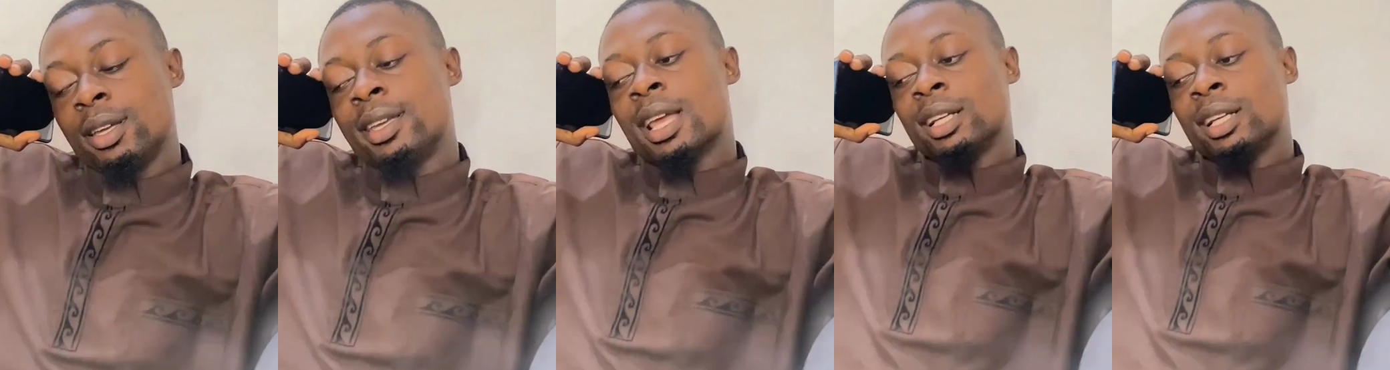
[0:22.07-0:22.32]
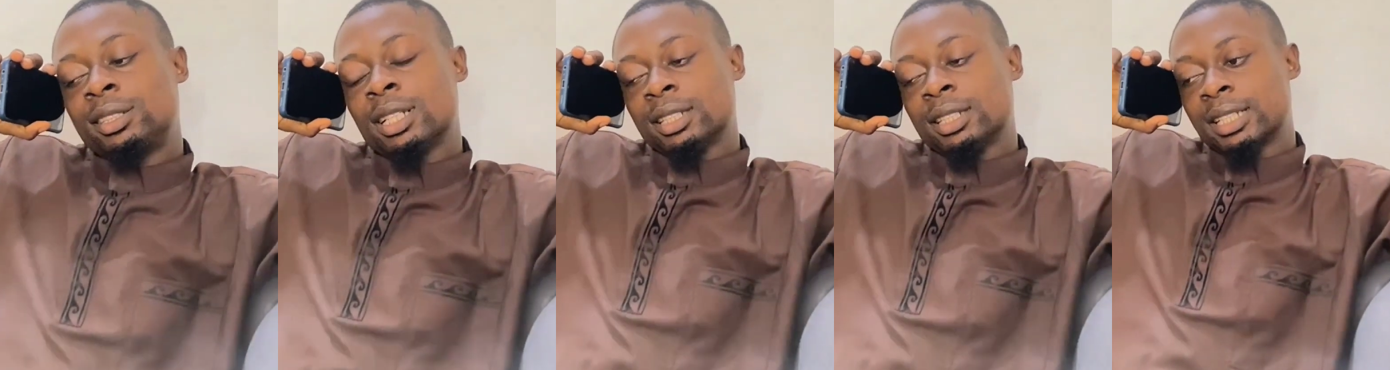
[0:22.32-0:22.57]

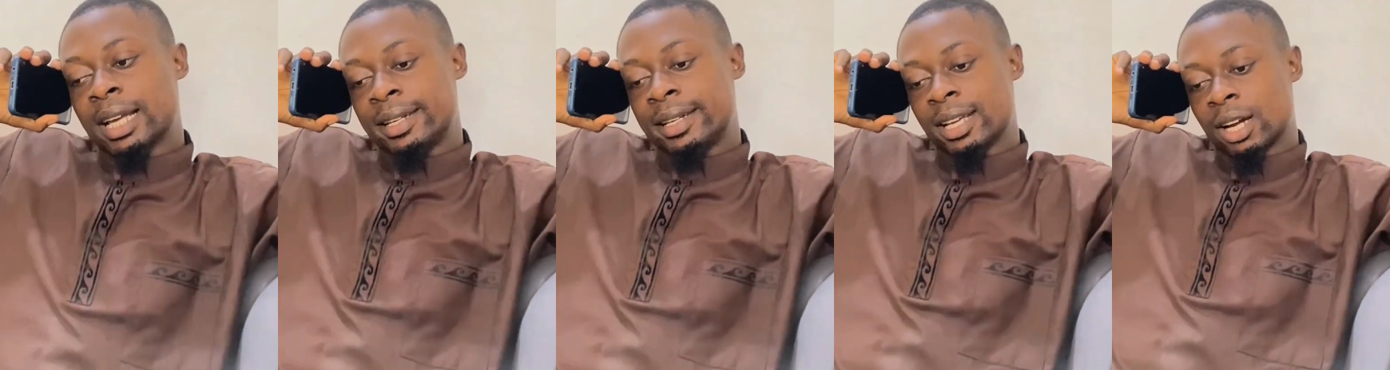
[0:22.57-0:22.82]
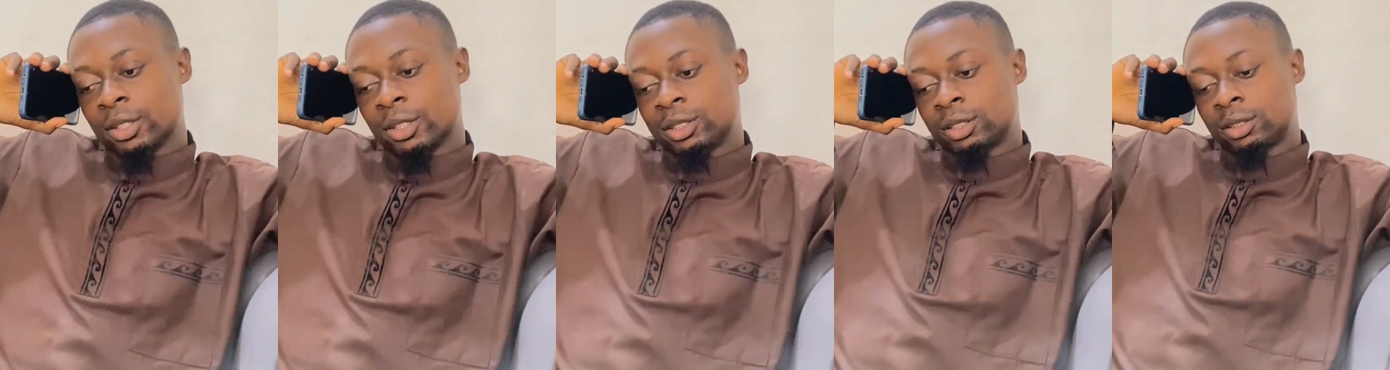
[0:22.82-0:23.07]
Yes,
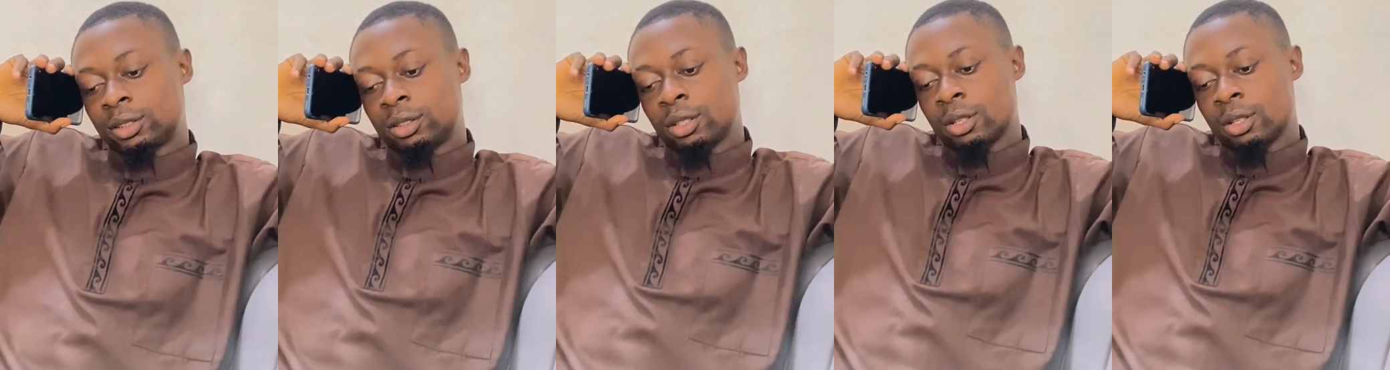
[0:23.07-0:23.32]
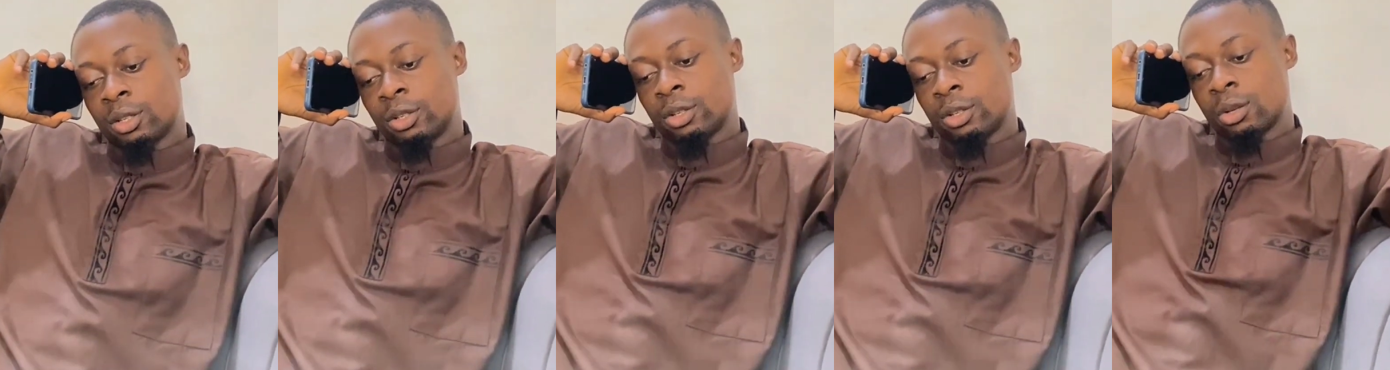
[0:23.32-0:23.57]
ideas.
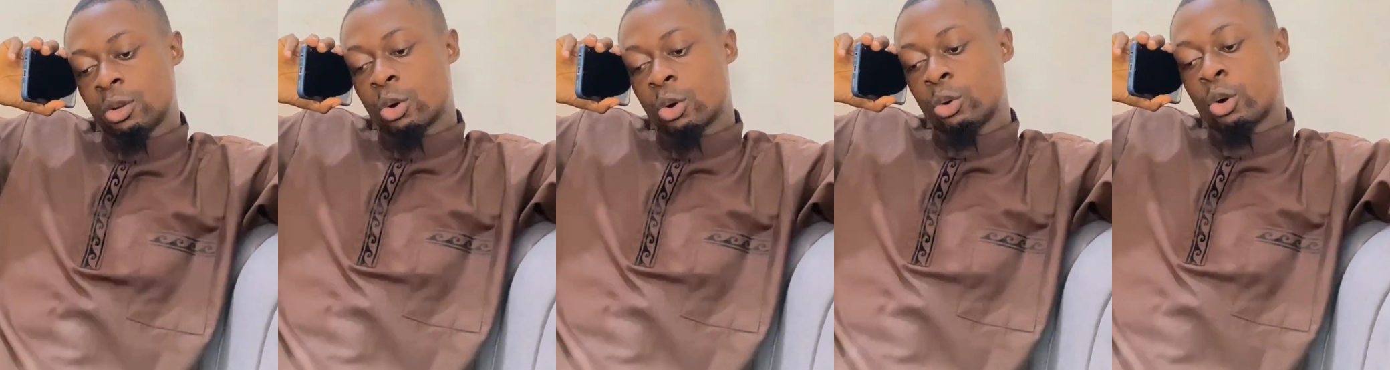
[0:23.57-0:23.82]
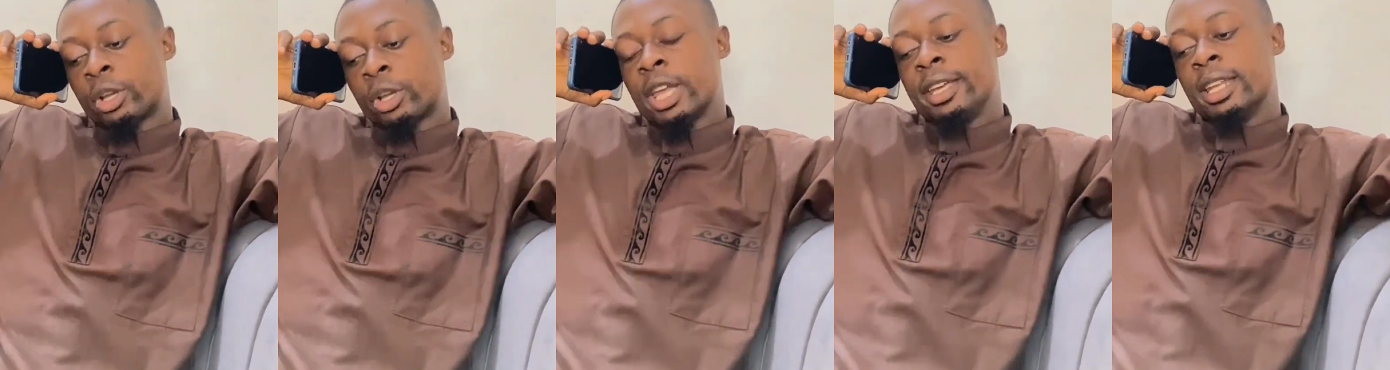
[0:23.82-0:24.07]

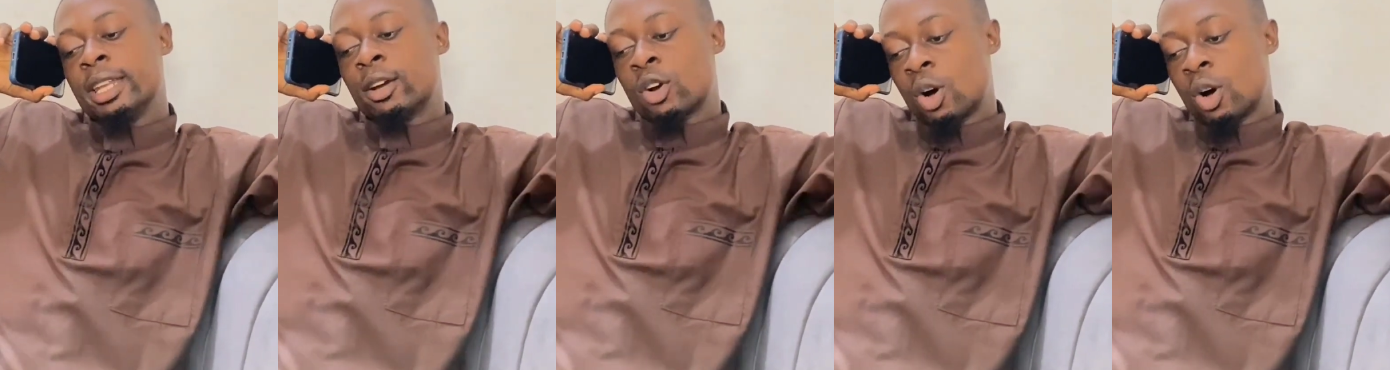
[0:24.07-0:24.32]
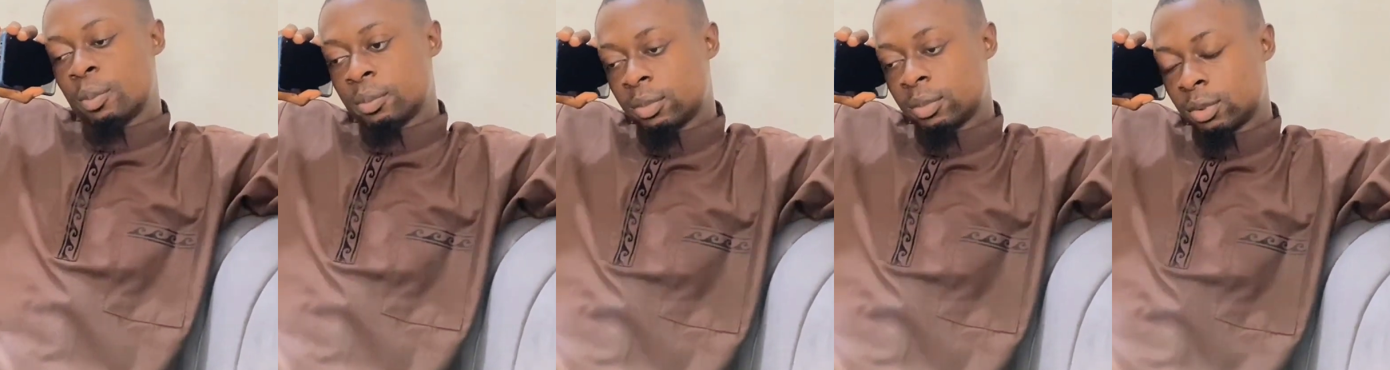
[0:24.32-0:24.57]
Okay, they
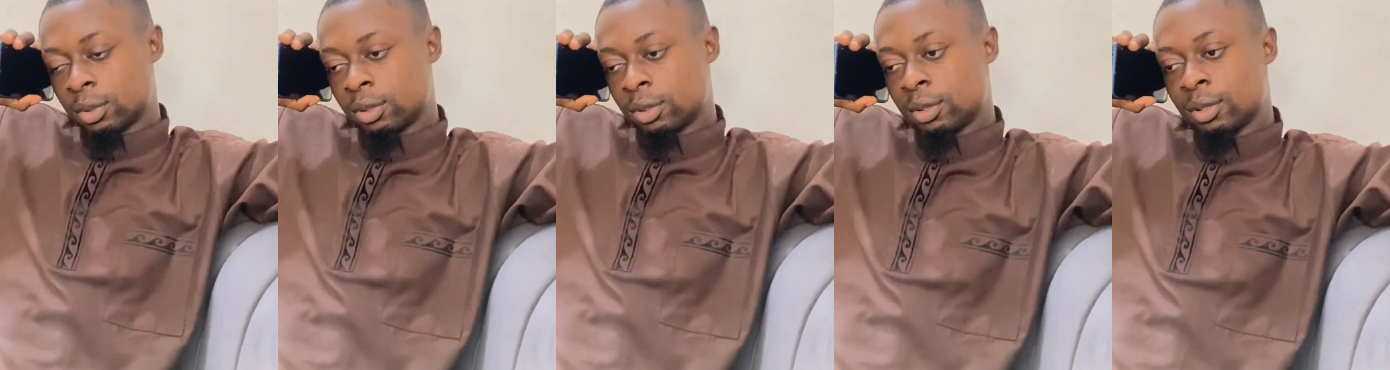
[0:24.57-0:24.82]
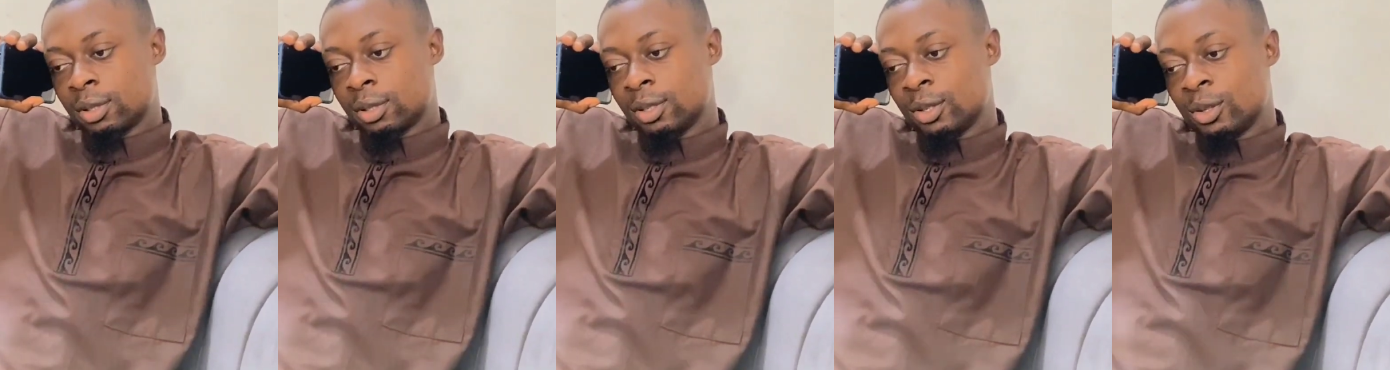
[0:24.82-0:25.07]
come.
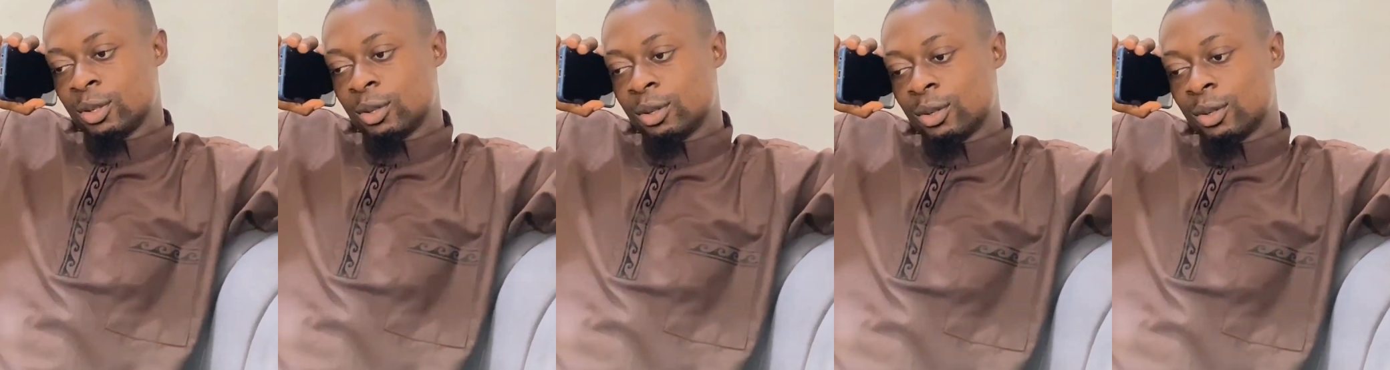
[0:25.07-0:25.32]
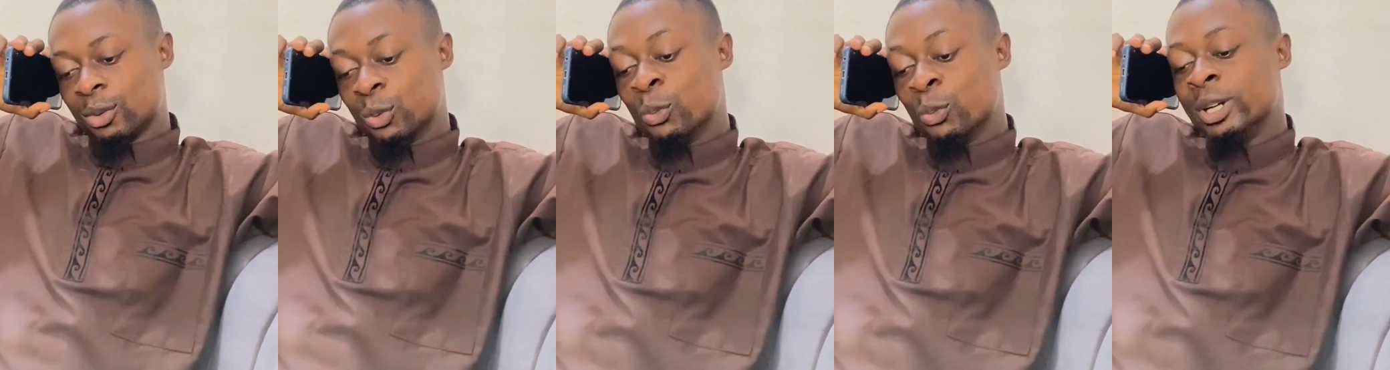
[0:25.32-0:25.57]

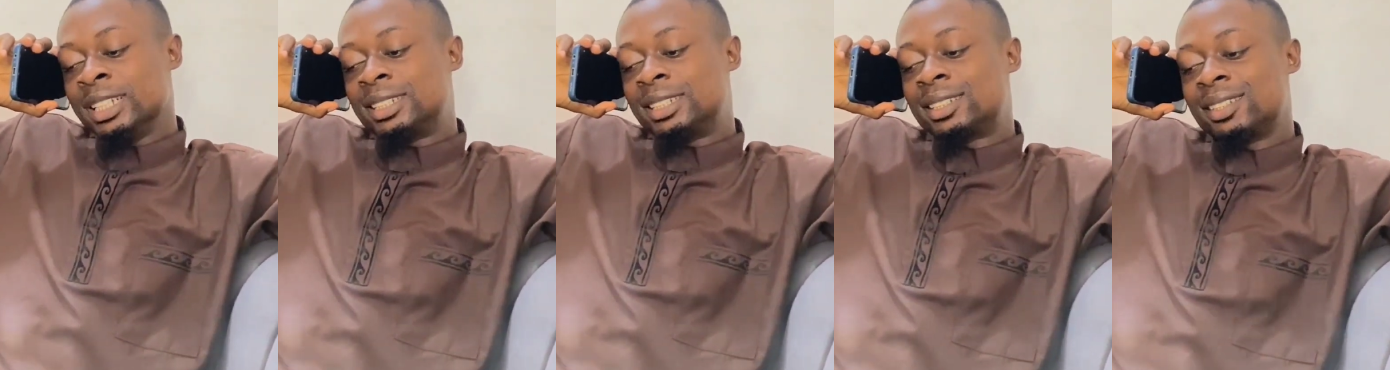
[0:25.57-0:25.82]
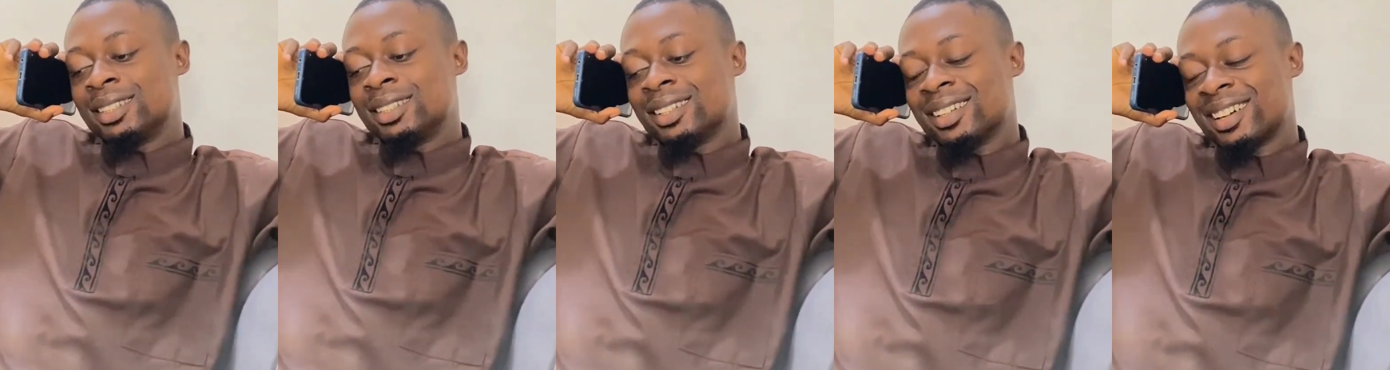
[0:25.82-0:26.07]

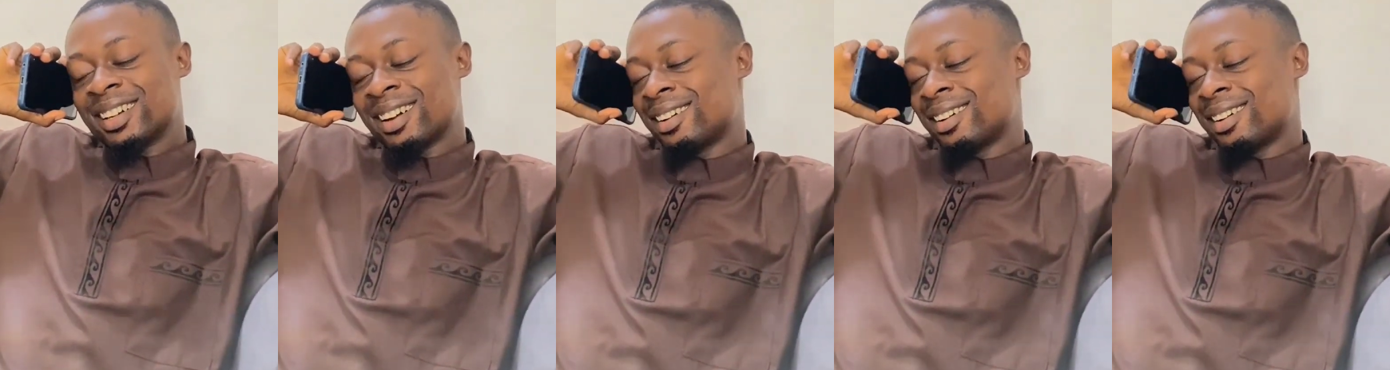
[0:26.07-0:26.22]
Wait.